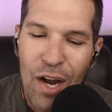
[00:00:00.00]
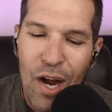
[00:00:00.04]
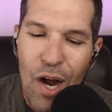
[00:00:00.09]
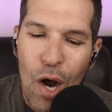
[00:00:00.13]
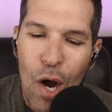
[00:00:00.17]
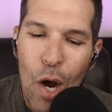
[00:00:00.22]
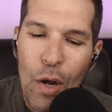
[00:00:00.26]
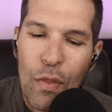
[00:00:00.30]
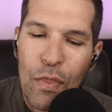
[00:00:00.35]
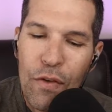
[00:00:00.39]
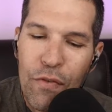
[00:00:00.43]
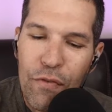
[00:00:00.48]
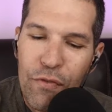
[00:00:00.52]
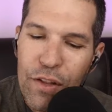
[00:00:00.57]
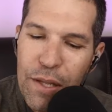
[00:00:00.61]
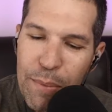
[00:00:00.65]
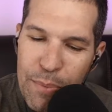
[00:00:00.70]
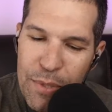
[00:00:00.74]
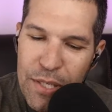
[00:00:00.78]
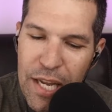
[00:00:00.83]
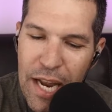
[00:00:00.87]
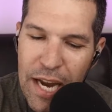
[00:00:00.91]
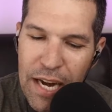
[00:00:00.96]
On the
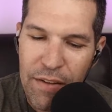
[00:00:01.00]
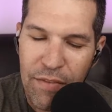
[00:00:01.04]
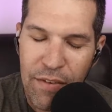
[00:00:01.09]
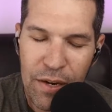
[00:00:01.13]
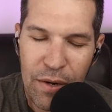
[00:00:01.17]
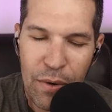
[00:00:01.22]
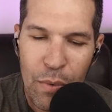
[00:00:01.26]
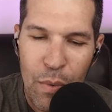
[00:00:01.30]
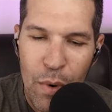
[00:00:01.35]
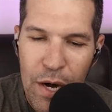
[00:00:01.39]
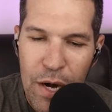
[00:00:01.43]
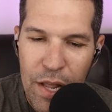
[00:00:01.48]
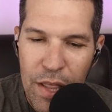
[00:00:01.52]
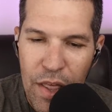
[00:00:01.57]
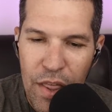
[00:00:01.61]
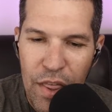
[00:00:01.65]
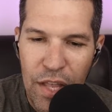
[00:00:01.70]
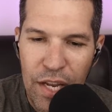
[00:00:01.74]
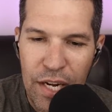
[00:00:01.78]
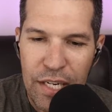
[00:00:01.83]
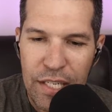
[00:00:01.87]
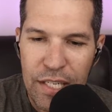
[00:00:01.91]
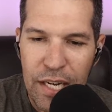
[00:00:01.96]
flip side of it, one of the
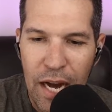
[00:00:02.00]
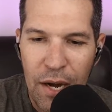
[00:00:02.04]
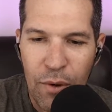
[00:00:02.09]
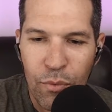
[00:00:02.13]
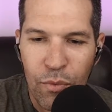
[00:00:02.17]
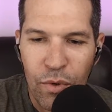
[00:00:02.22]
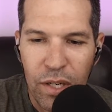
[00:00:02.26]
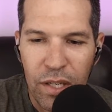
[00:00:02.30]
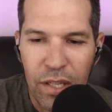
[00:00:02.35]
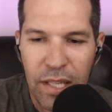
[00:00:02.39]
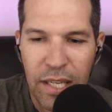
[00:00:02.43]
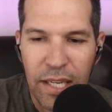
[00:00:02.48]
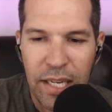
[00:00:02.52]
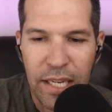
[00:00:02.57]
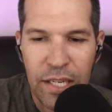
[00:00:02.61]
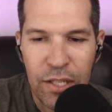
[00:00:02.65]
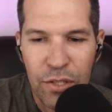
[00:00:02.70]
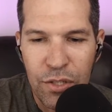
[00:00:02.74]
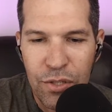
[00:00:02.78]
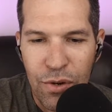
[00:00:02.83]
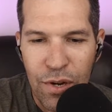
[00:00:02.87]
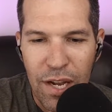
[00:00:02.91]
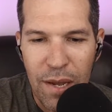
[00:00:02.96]
things I really
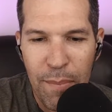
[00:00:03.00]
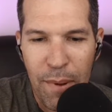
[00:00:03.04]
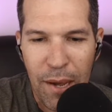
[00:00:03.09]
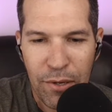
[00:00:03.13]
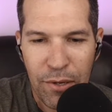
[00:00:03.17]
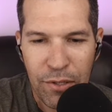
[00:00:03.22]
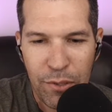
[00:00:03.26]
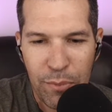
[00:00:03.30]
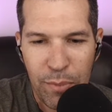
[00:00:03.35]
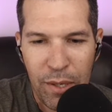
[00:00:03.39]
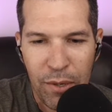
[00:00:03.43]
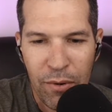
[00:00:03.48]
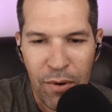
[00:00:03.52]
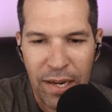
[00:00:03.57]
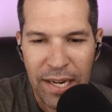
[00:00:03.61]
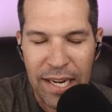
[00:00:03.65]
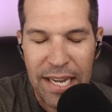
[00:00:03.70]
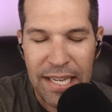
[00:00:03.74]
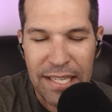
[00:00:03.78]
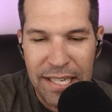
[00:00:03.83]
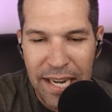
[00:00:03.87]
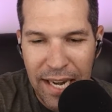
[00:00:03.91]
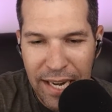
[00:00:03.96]
enjoy about speedrunning
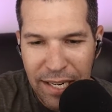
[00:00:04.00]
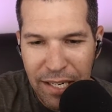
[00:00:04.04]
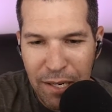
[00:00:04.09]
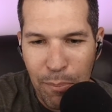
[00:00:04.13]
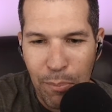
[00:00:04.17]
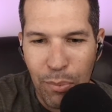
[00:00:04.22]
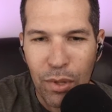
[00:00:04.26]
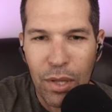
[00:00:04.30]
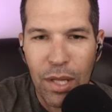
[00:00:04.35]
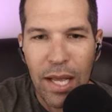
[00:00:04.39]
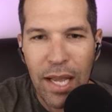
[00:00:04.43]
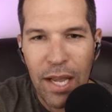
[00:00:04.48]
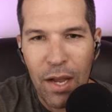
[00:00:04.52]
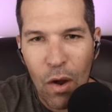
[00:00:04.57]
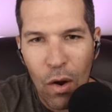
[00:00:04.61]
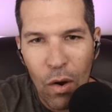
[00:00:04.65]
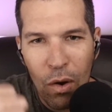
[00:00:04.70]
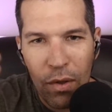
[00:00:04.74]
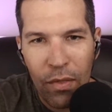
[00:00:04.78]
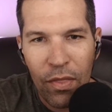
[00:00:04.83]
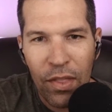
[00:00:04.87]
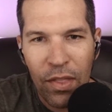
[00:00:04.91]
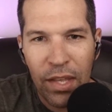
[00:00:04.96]
is getting to play
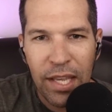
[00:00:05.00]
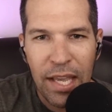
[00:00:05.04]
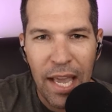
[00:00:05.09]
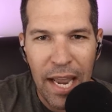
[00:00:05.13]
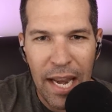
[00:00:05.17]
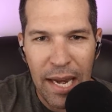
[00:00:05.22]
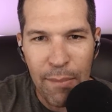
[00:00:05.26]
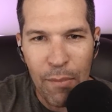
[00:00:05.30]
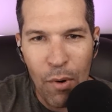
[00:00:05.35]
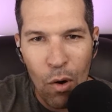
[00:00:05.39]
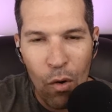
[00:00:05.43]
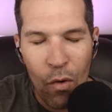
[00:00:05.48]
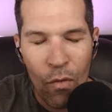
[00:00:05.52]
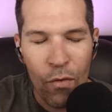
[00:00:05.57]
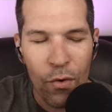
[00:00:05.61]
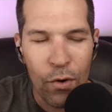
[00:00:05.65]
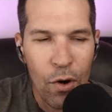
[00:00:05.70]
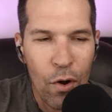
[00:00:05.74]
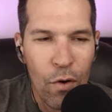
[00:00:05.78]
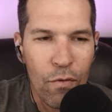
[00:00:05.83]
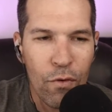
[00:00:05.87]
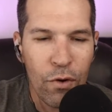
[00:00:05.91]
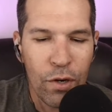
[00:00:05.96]
the game over
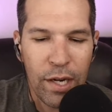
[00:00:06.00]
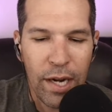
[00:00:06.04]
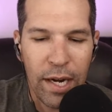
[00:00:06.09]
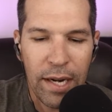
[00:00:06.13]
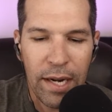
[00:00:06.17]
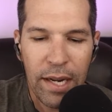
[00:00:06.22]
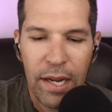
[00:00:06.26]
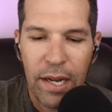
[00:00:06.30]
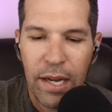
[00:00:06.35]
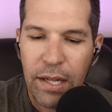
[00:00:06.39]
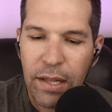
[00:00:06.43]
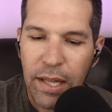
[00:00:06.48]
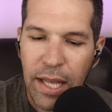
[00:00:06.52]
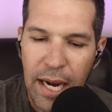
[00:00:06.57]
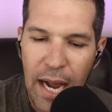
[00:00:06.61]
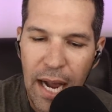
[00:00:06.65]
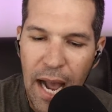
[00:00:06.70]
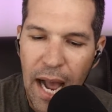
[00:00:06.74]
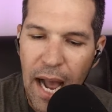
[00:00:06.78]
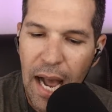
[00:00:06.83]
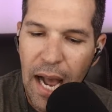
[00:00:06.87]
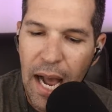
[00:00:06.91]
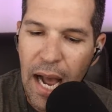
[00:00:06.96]
and over again. Like,
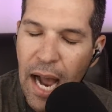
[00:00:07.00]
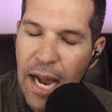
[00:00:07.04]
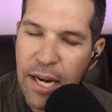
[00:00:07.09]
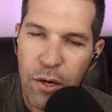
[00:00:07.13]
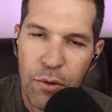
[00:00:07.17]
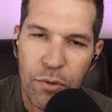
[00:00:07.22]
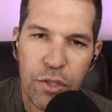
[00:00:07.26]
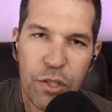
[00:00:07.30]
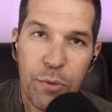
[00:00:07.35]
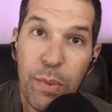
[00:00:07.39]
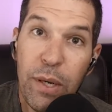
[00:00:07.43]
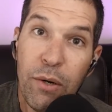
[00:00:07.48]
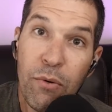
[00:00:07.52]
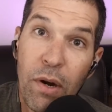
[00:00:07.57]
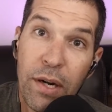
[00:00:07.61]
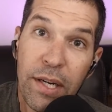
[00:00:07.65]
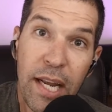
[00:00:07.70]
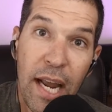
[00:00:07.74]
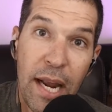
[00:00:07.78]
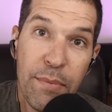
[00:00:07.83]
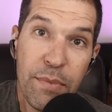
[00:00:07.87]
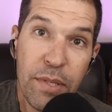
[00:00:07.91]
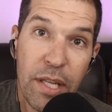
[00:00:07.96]
I don't speedrun
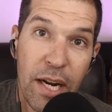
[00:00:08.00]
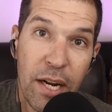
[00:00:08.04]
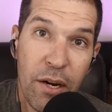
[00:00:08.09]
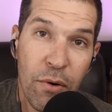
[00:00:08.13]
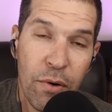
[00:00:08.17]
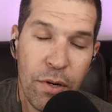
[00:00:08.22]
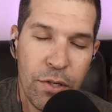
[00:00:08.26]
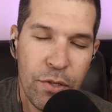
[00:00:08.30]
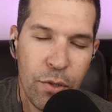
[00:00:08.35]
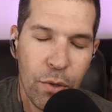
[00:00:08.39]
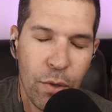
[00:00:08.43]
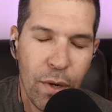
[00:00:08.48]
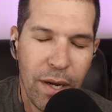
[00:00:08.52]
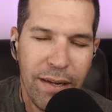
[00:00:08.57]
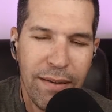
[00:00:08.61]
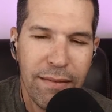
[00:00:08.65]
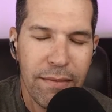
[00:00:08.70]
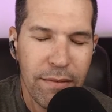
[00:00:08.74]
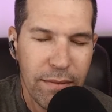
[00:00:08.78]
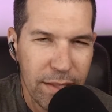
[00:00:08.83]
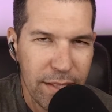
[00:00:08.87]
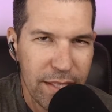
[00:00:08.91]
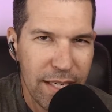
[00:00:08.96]
games that I don't enjoy,
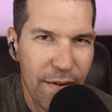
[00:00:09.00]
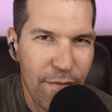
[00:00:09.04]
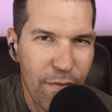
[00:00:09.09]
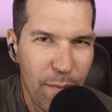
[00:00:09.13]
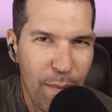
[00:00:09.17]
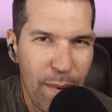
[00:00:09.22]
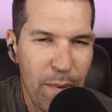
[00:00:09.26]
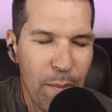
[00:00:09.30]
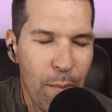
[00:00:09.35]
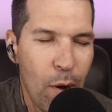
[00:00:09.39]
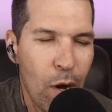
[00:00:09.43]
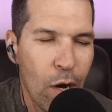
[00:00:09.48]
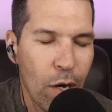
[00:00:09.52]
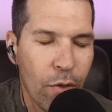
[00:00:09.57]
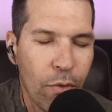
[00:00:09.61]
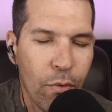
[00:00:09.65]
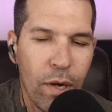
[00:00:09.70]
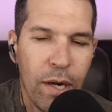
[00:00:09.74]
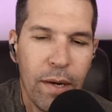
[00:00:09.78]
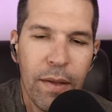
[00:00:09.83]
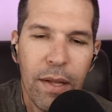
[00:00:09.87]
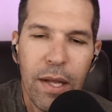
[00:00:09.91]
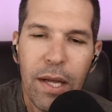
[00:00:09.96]
except for maybe Bonk
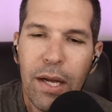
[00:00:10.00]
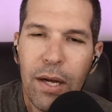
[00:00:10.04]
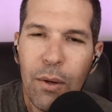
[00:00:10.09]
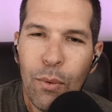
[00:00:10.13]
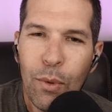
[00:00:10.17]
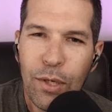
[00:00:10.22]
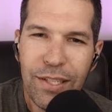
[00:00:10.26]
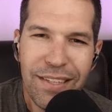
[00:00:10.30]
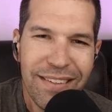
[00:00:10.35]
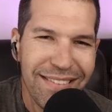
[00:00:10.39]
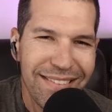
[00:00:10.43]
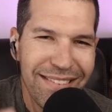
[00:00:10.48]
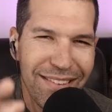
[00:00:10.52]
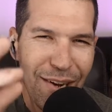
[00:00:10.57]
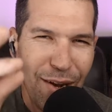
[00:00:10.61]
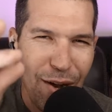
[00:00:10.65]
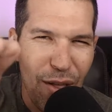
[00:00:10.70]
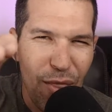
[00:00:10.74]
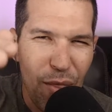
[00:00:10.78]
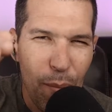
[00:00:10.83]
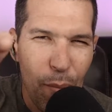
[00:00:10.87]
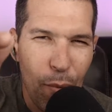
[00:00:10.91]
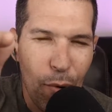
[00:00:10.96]
3, which is
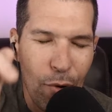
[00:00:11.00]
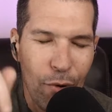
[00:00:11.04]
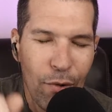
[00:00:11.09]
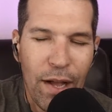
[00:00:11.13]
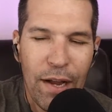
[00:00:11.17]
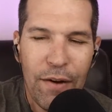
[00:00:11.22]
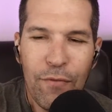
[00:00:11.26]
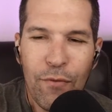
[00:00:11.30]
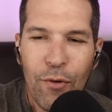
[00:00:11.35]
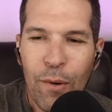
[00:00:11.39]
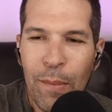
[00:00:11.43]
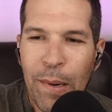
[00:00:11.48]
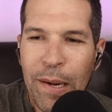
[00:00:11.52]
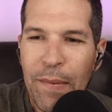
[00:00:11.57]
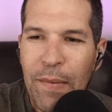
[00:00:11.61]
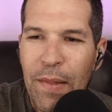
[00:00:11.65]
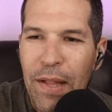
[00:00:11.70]
on the borderline for me.